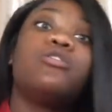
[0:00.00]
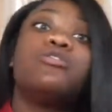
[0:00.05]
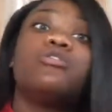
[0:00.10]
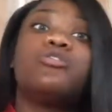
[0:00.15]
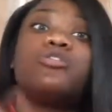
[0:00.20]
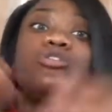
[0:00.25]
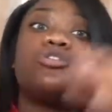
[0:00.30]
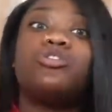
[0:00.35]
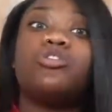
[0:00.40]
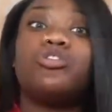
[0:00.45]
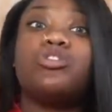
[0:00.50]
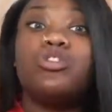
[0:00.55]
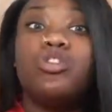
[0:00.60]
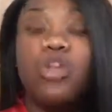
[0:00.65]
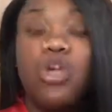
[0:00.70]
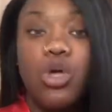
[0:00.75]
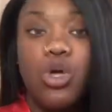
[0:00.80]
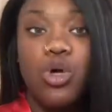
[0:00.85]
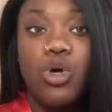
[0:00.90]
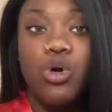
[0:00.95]

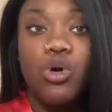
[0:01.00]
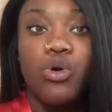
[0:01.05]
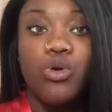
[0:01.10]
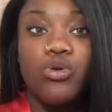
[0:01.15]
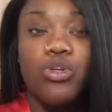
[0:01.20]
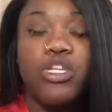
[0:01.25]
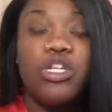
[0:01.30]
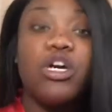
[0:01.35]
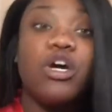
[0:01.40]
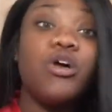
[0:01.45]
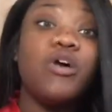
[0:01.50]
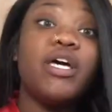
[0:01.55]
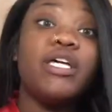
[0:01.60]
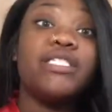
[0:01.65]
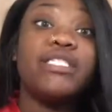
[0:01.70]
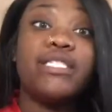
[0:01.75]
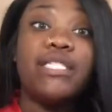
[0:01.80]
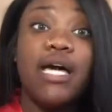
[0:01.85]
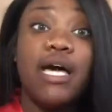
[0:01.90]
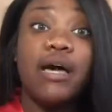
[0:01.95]
So, you know,
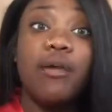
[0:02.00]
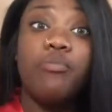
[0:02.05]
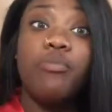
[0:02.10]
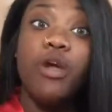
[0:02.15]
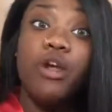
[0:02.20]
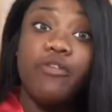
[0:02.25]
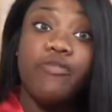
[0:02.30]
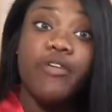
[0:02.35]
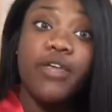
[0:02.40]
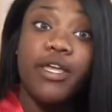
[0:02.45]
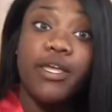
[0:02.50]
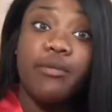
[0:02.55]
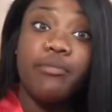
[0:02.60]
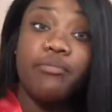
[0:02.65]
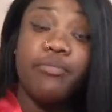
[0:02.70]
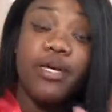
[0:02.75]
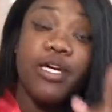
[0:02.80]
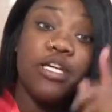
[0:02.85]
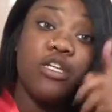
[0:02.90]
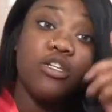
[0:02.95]
it's not perfect,
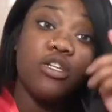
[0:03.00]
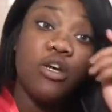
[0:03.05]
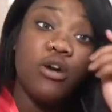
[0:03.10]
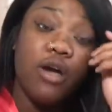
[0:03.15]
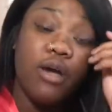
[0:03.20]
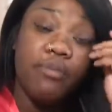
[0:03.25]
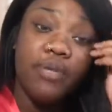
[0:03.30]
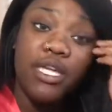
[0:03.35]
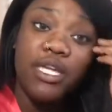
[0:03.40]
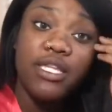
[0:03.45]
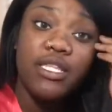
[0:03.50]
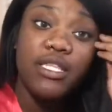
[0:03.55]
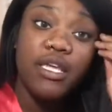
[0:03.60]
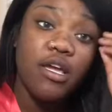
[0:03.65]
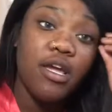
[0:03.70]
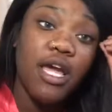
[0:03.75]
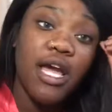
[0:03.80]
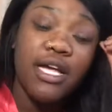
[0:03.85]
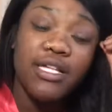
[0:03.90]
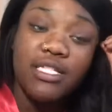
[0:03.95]
but, you know, I'm getting
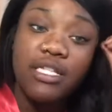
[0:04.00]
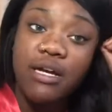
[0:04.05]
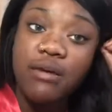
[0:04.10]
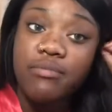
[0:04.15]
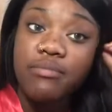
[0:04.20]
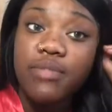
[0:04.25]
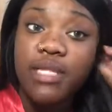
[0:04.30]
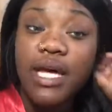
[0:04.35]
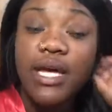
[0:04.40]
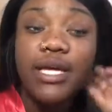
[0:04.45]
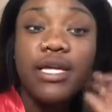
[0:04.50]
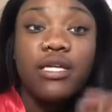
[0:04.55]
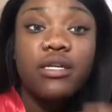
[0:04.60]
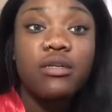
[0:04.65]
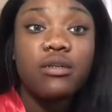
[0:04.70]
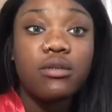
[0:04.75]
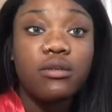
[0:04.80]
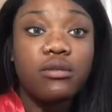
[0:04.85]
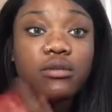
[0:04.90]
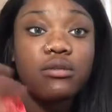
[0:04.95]
there as I'm,
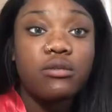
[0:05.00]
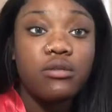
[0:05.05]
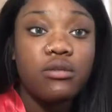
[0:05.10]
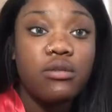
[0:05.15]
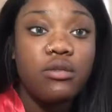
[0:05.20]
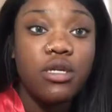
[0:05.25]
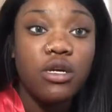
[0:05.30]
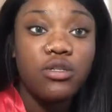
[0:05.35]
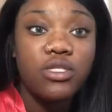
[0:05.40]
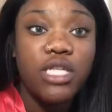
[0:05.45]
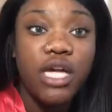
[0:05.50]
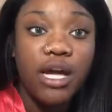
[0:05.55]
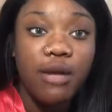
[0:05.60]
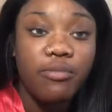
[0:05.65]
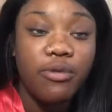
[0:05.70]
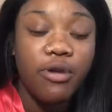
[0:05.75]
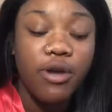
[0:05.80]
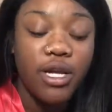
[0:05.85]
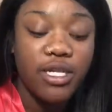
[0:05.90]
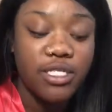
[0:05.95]
like, you know,
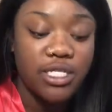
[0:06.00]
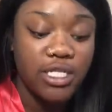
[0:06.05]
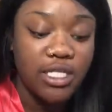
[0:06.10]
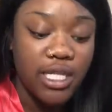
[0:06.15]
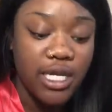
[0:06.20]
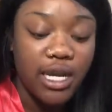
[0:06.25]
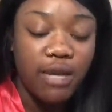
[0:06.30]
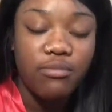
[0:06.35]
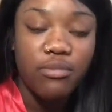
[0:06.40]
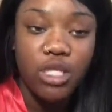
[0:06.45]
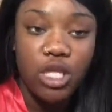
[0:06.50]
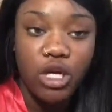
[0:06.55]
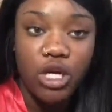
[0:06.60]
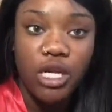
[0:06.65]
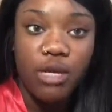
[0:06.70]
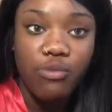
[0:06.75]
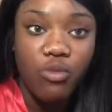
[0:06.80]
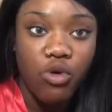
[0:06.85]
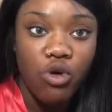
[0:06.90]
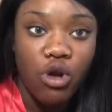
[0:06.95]
time progresses. Like, I'm
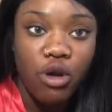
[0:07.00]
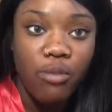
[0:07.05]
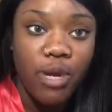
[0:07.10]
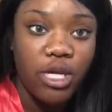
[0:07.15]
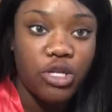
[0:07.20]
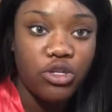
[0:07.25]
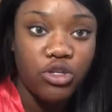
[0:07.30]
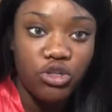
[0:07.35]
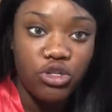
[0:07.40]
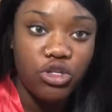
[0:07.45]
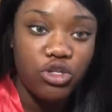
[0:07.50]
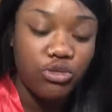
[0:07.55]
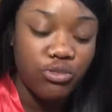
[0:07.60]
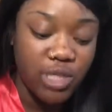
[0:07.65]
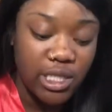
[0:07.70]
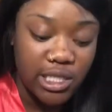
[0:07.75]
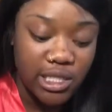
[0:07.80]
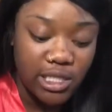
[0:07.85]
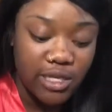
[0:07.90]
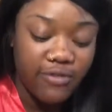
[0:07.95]
learning more about
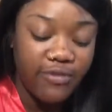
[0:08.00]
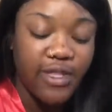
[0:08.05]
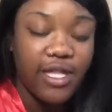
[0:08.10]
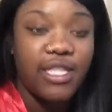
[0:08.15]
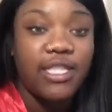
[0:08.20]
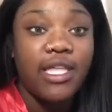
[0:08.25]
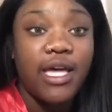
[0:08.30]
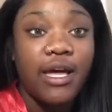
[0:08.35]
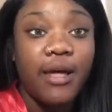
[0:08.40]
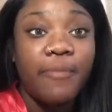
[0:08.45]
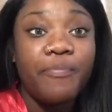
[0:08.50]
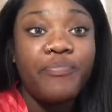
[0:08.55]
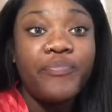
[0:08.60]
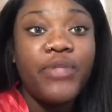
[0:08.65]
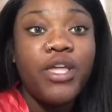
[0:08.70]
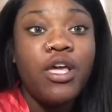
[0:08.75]
YouTube and stuff like that.